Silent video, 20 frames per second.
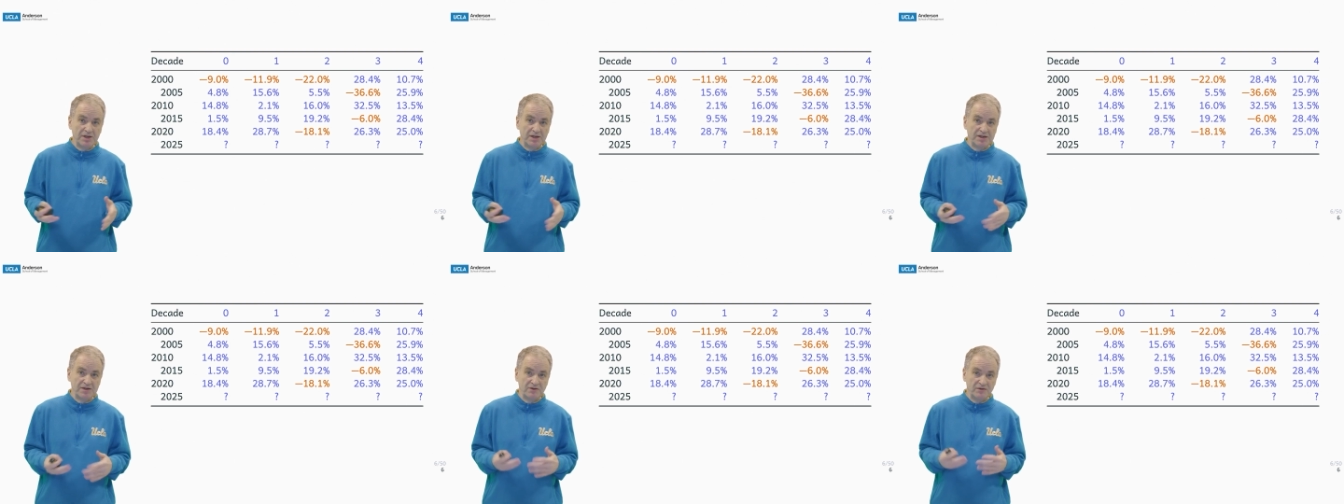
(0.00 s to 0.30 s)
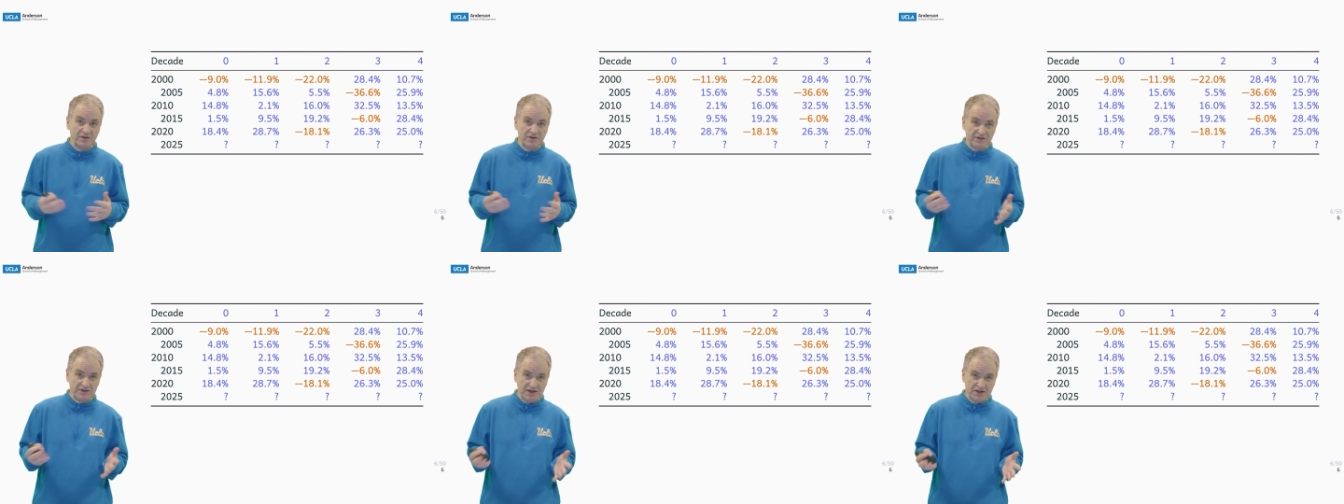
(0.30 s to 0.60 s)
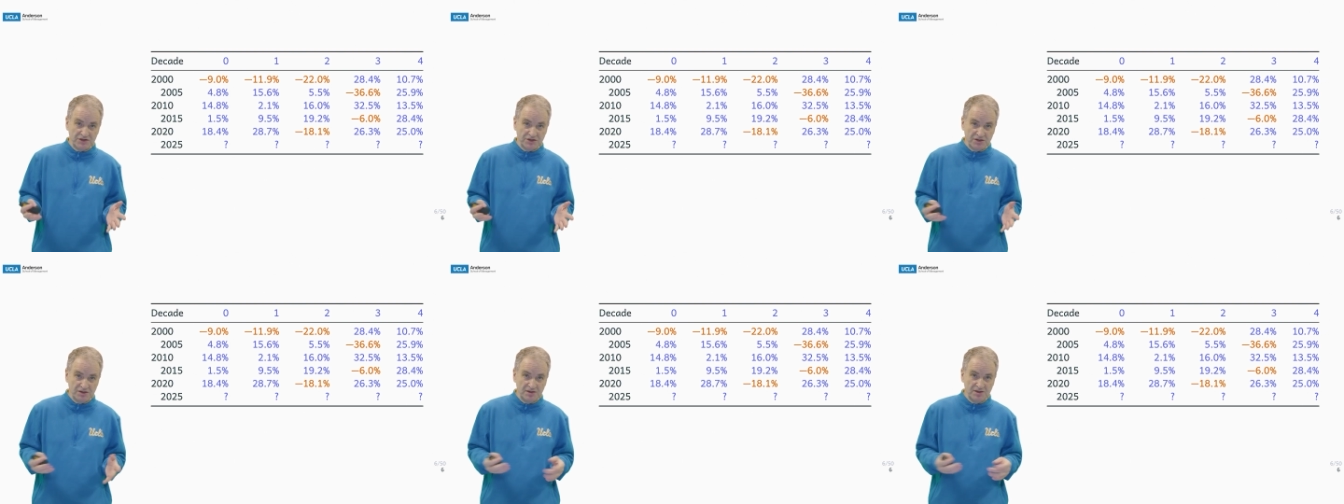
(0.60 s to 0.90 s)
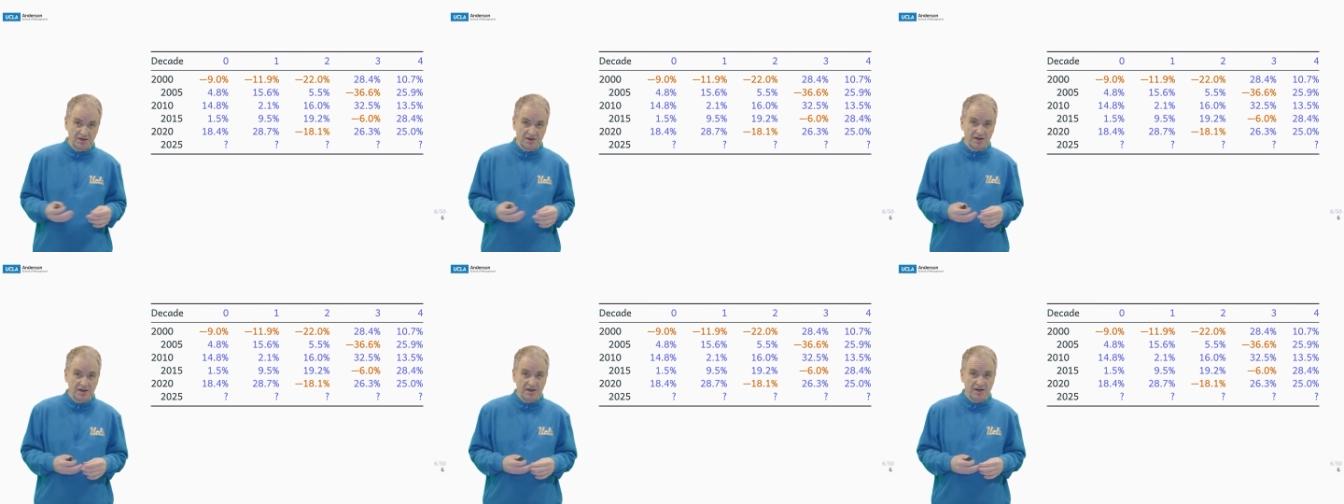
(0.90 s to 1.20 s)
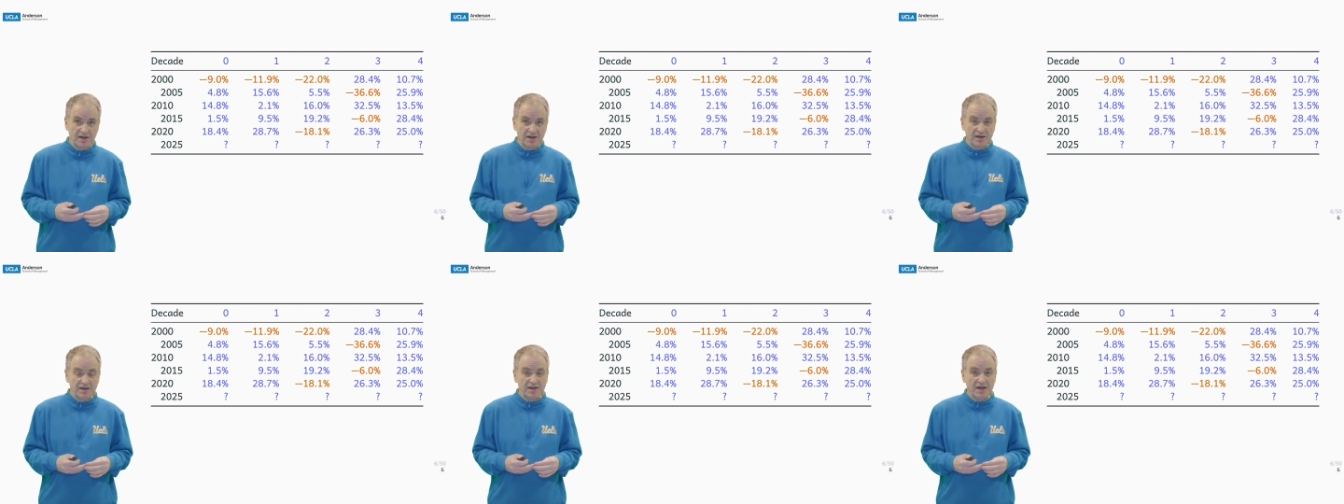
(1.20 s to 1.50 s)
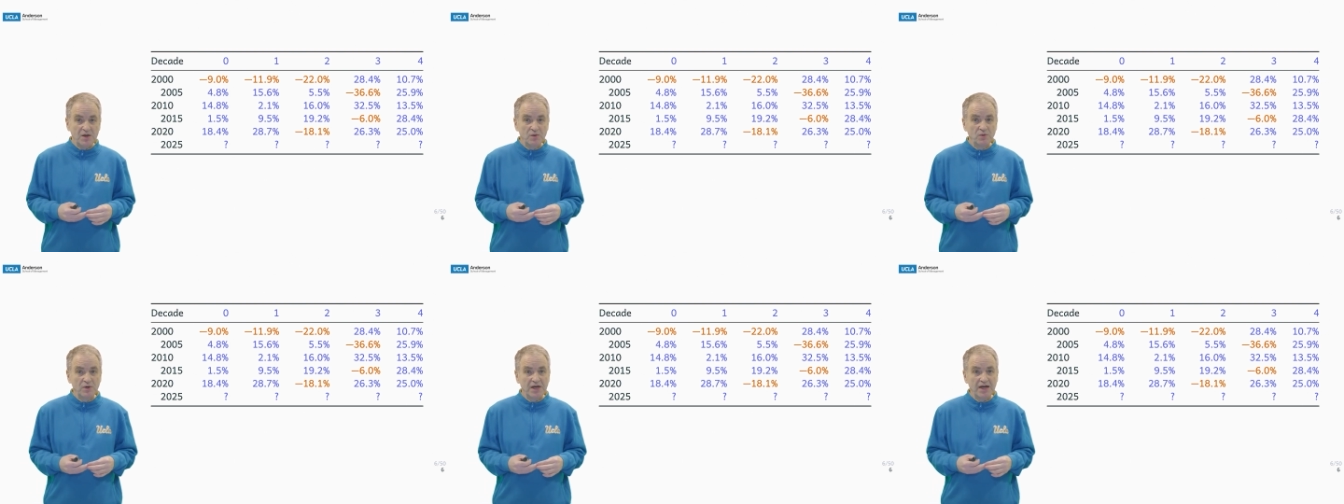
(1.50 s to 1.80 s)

and a recession. Then we